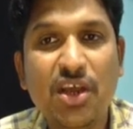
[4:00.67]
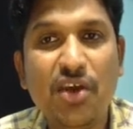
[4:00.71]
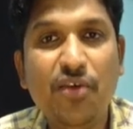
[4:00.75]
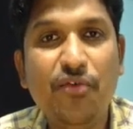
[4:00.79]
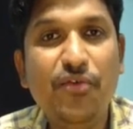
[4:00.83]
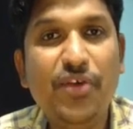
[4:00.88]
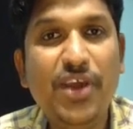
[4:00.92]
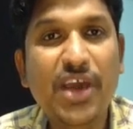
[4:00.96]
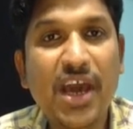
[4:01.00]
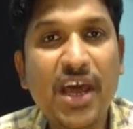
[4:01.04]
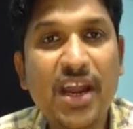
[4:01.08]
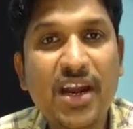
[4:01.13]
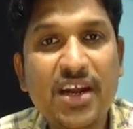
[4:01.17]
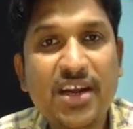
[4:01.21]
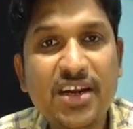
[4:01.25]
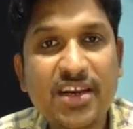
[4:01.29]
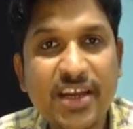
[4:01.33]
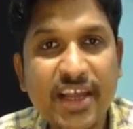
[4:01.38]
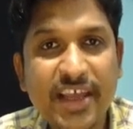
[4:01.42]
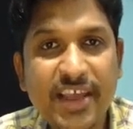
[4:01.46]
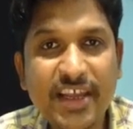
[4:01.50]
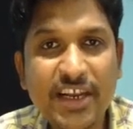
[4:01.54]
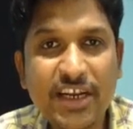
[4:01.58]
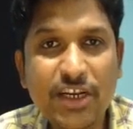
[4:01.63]
We are
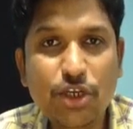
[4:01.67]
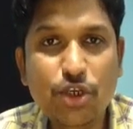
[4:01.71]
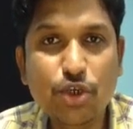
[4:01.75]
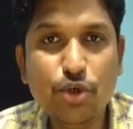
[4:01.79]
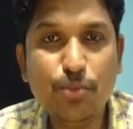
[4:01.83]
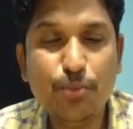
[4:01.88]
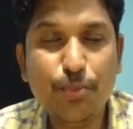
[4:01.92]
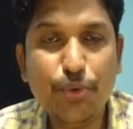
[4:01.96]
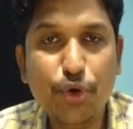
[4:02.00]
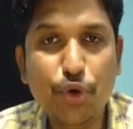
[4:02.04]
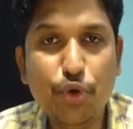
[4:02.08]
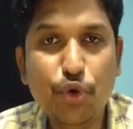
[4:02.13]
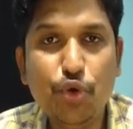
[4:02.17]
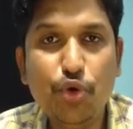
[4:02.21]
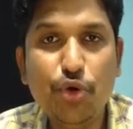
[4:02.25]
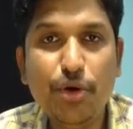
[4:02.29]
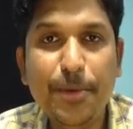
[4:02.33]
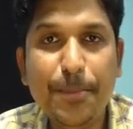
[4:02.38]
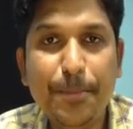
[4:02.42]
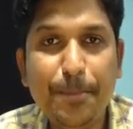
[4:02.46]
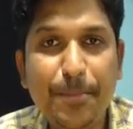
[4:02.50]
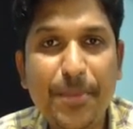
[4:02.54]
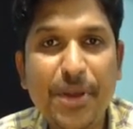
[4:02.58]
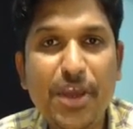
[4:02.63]
trying to prove
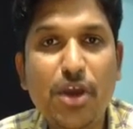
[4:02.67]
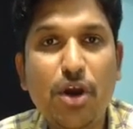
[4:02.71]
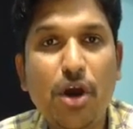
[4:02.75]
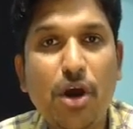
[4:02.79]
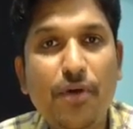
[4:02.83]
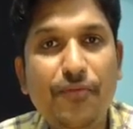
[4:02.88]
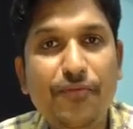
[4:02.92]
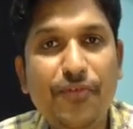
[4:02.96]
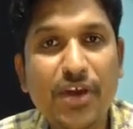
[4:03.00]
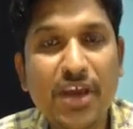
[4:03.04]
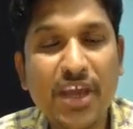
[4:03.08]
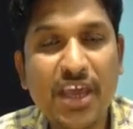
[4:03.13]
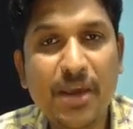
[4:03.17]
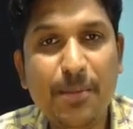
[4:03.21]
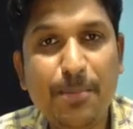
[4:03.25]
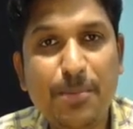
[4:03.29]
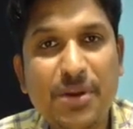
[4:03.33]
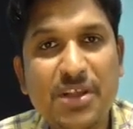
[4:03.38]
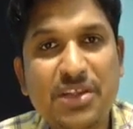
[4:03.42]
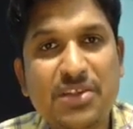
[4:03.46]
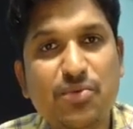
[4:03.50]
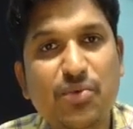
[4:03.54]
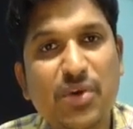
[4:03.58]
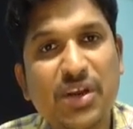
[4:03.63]
P of k
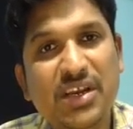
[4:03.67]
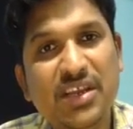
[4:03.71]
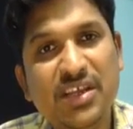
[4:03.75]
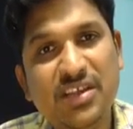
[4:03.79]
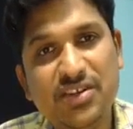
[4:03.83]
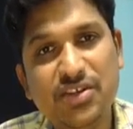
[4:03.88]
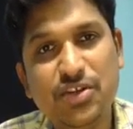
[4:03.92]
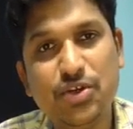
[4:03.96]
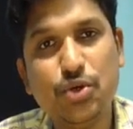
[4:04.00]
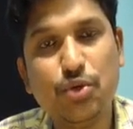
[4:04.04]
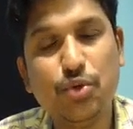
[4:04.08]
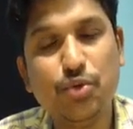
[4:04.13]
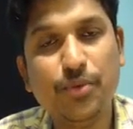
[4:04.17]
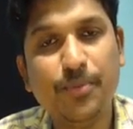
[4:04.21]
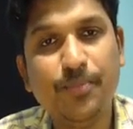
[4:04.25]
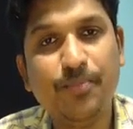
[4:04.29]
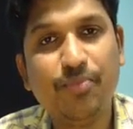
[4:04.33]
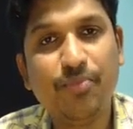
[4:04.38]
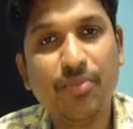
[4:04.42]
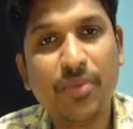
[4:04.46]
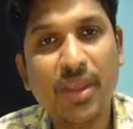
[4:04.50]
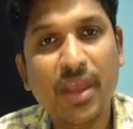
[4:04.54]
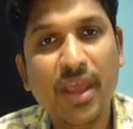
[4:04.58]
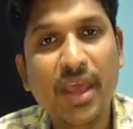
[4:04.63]
plus 1 is true.
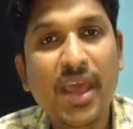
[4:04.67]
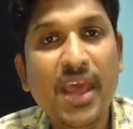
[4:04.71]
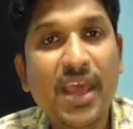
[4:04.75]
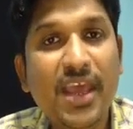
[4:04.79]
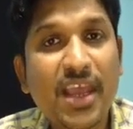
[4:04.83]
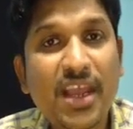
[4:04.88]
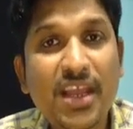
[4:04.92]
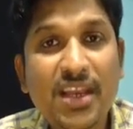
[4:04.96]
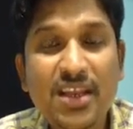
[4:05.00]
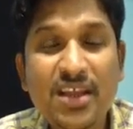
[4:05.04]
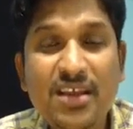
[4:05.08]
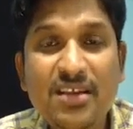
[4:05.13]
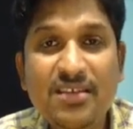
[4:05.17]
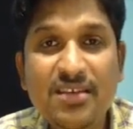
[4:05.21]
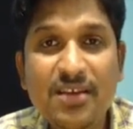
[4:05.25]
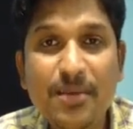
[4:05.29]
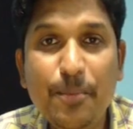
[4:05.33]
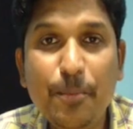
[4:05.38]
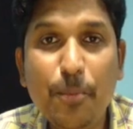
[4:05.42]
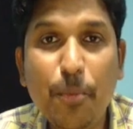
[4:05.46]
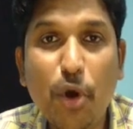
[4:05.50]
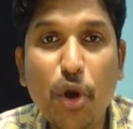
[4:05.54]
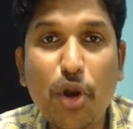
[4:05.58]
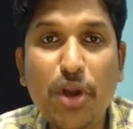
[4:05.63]
It is
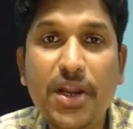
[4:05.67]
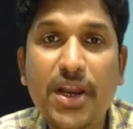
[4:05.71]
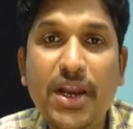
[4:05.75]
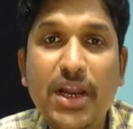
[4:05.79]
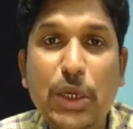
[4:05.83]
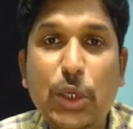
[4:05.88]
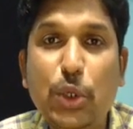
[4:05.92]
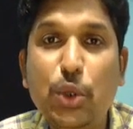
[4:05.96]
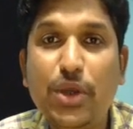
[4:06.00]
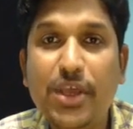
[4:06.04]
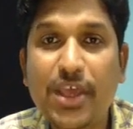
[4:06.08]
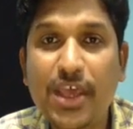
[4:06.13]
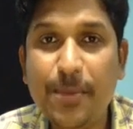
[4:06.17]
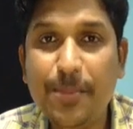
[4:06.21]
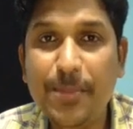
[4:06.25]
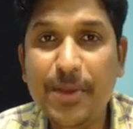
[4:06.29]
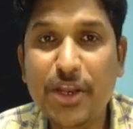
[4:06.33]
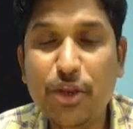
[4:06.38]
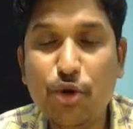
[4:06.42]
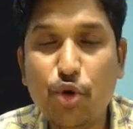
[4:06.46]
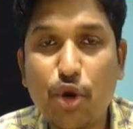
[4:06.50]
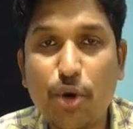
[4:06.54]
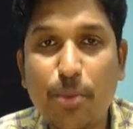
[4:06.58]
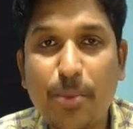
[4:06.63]
important to keep
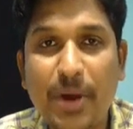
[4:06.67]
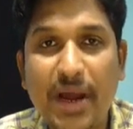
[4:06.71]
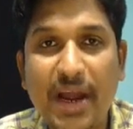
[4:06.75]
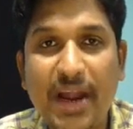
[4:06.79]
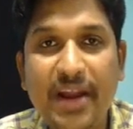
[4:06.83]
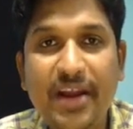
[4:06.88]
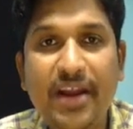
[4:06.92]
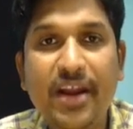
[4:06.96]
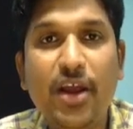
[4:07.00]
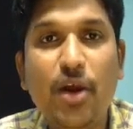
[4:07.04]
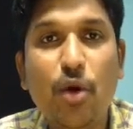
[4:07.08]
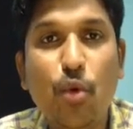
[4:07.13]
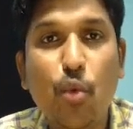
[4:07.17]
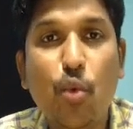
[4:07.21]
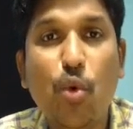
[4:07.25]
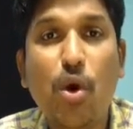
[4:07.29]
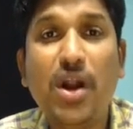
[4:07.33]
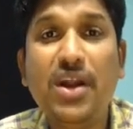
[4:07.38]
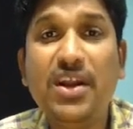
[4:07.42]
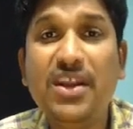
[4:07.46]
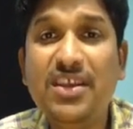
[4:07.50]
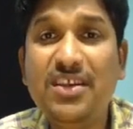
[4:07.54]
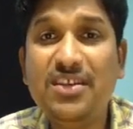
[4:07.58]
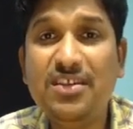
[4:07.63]
in your mind
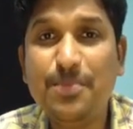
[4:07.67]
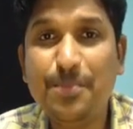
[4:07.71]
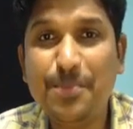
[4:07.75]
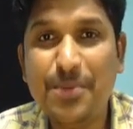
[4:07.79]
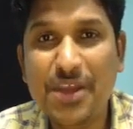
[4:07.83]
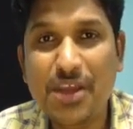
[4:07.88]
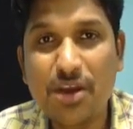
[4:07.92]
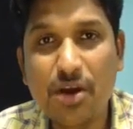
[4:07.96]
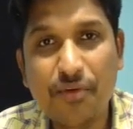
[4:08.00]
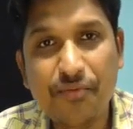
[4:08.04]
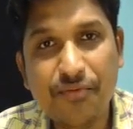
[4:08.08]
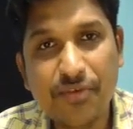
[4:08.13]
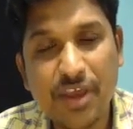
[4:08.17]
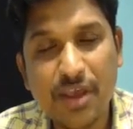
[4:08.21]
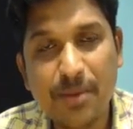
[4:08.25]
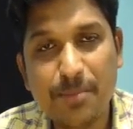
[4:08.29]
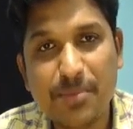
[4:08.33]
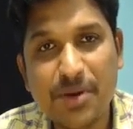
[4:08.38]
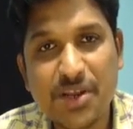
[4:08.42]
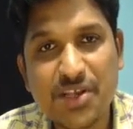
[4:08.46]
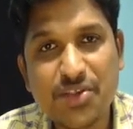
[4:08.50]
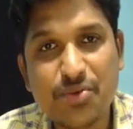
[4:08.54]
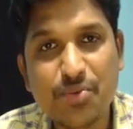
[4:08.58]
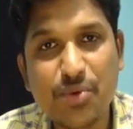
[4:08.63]
what is P of k
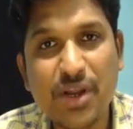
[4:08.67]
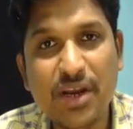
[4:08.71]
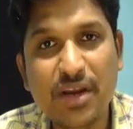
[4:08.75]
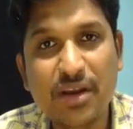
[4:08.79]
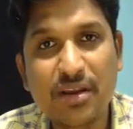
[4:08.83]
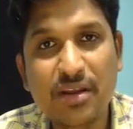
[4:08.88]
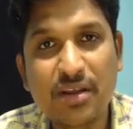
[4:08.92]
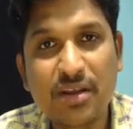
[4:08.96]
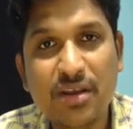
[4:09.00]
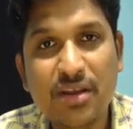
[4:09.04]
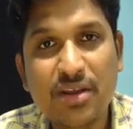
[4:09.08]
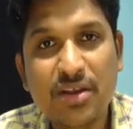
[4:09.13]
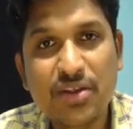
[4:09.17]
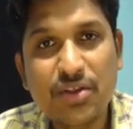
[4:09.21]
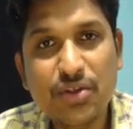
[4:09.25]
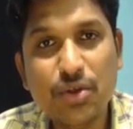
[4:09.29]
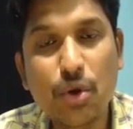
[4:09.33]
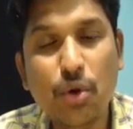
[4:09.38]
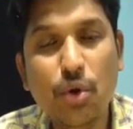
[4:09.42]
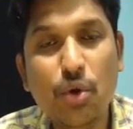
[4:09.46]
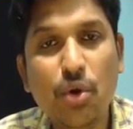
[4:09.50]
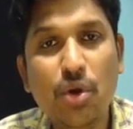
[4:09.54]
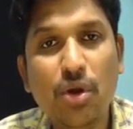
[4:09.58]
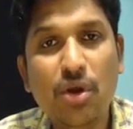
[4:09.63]
plus 1.
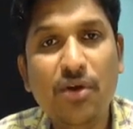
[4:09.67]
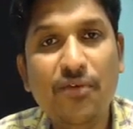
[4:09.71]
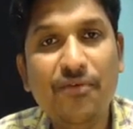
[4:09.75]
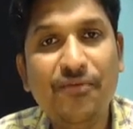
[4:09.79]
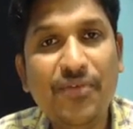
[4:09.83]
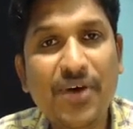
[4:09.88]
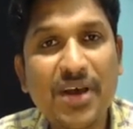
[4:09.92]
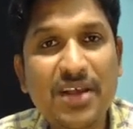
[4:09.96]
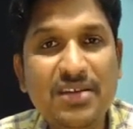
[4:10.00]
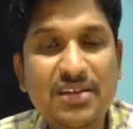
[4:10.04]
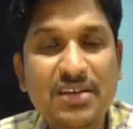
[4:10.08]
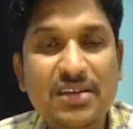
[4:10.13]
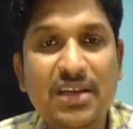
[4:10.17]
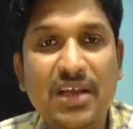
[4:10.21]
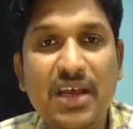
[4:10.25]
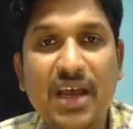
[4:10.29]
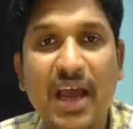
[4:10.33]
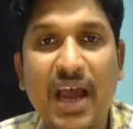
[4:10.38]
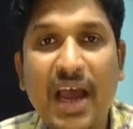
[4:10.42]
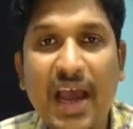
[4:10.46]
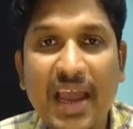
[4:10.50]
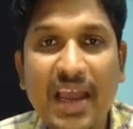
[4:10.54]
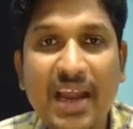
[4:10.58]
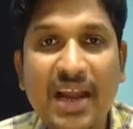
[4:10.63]
So, first
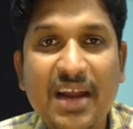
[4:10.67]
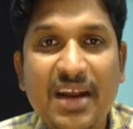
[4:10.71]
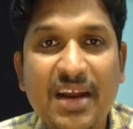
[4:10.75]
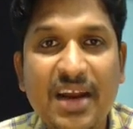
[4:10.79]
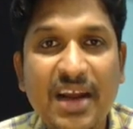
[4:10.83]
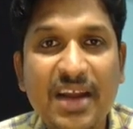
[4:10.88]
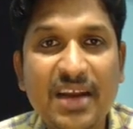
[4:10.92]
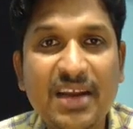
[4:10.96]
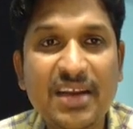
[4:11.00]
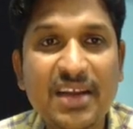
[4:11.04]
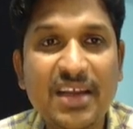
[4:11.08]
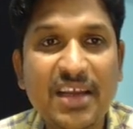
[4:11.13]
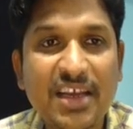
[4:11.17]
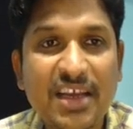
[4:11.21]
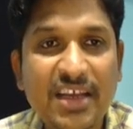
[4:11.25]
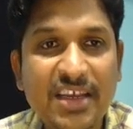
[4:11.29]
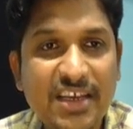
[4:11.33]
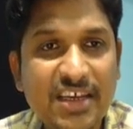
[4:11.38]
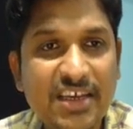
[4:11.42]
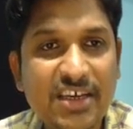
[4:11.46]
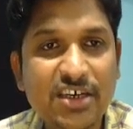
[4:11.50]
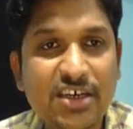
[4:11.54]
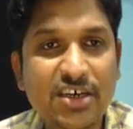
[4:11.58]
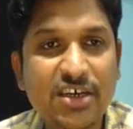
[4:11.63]
I'll write
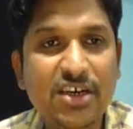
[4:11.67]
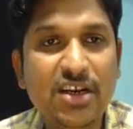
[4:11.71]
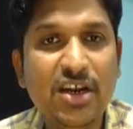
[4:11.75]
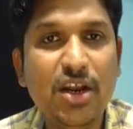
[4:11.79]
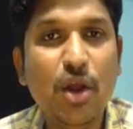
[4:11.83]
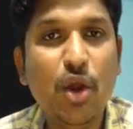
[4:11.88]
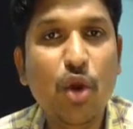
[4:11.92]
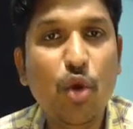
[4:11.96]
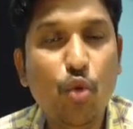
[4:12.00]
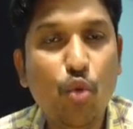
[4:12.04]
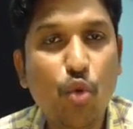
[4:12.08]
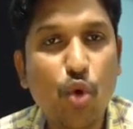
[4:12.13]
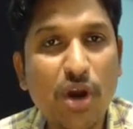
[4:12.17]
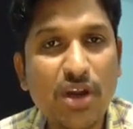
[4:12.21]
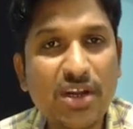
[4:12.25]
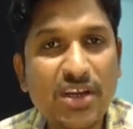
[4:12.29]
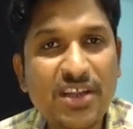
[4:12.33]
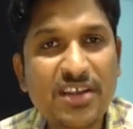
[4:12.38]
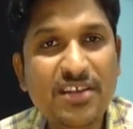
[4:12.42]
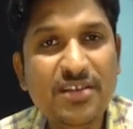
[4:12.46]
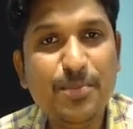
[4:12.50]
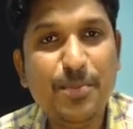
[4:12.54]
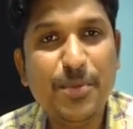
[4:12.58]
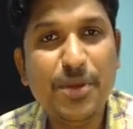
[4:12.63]
here what
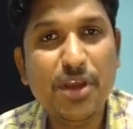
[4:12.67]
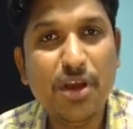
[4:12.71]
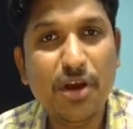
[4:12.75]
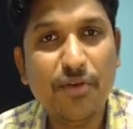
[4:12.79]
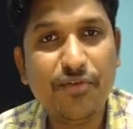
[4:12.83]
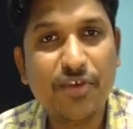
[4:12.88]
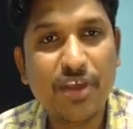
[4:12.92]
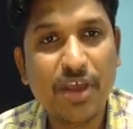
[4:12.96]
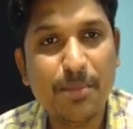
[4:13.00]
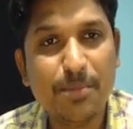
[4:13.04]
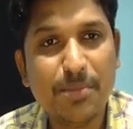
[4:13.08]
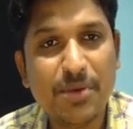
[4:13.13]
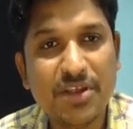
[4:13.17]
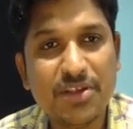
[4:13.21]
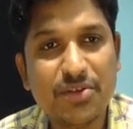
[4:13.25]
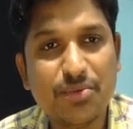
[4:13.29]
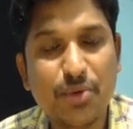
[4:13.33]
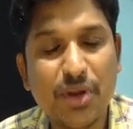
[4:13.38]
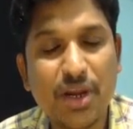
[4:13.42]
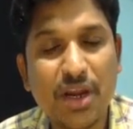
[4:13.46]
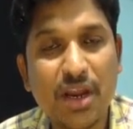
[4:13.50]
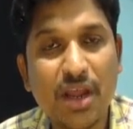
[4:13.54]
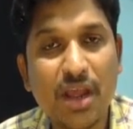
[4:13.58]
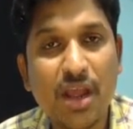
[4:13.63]
is P of k plus
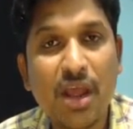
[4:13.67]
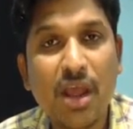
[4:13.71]
1.